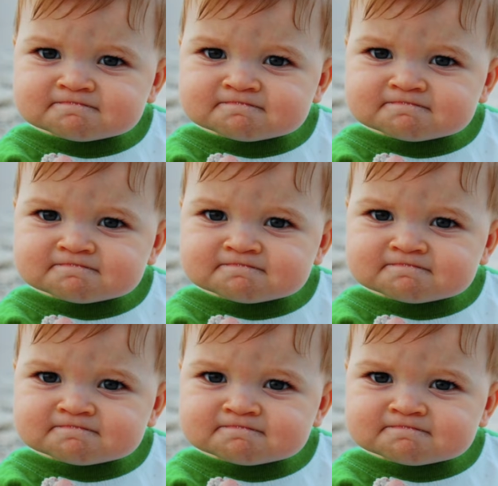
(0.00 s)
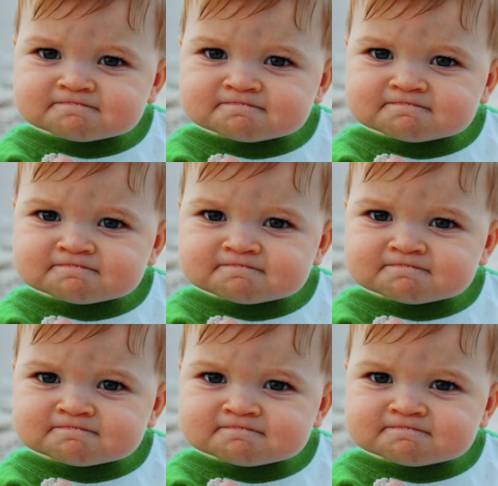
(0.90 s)

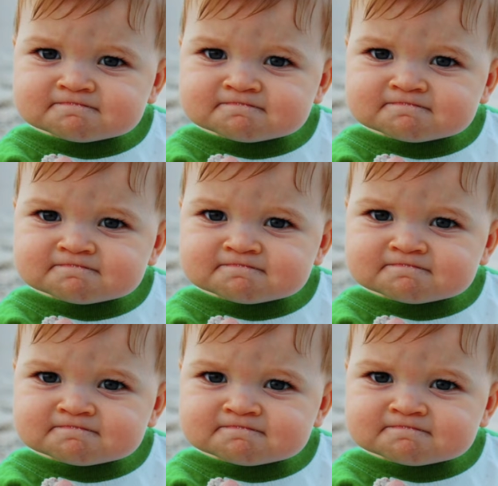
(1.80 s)
(no one is talking)